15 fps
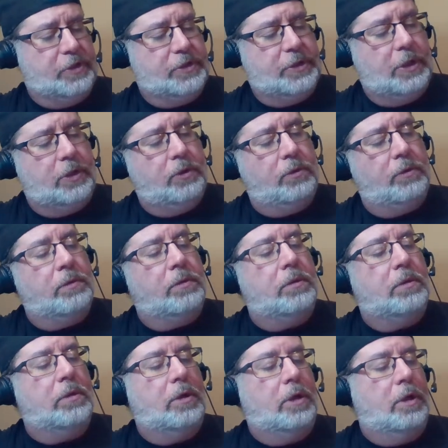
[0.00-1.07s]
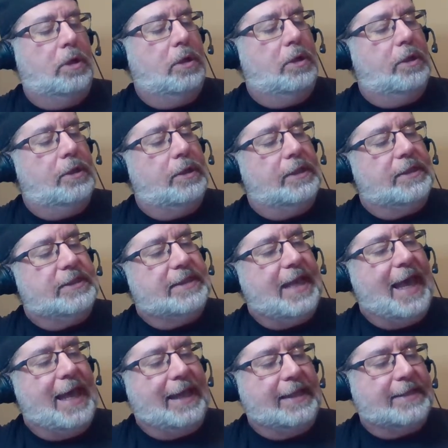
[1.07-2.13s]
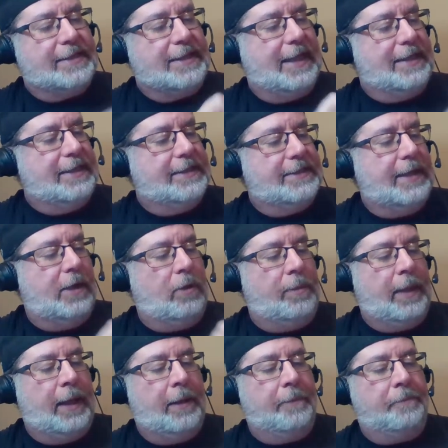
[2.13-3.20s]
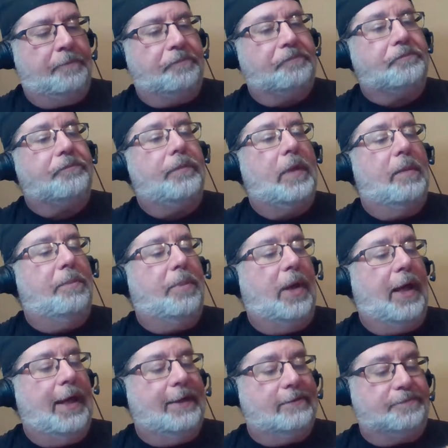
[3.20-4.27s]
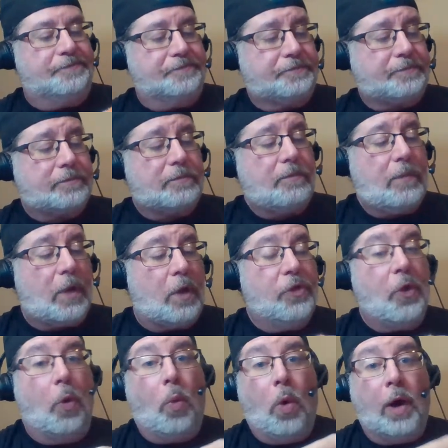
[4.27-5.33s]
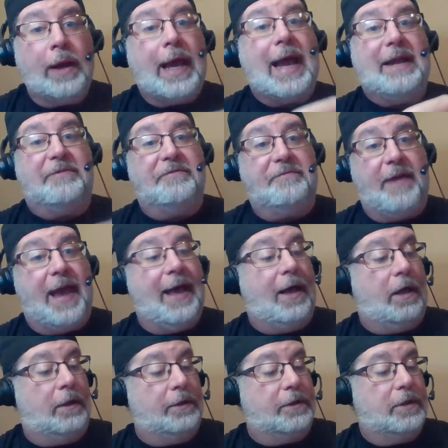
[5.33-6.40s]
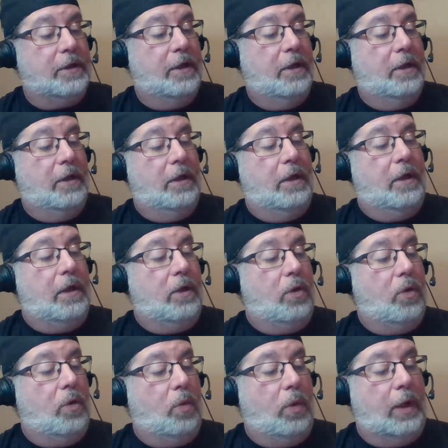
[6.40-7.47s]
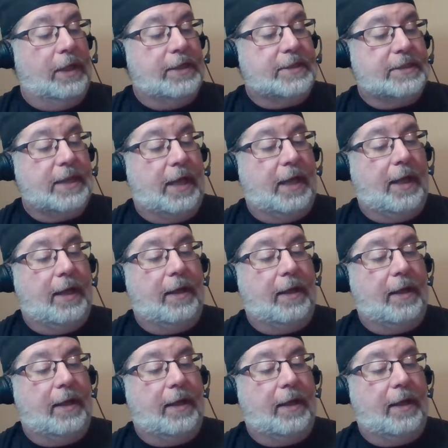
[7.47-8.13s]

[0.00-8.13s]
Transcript: There's no tag inside to tell me. But the one I had found was